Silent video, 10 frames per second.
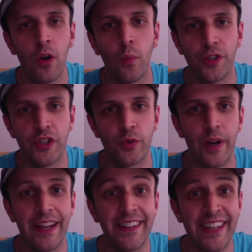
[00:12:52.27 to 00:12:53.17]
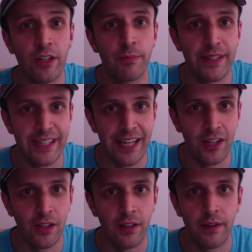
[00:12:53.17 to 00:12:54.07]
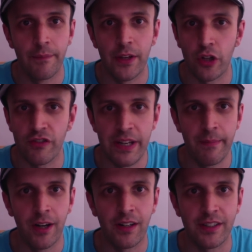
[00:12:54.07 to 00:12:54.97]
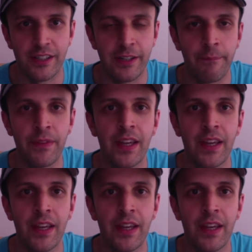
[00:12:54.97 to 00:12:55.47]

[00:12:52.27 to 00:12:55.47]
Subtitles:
which is where Neil Patel, a great marketer,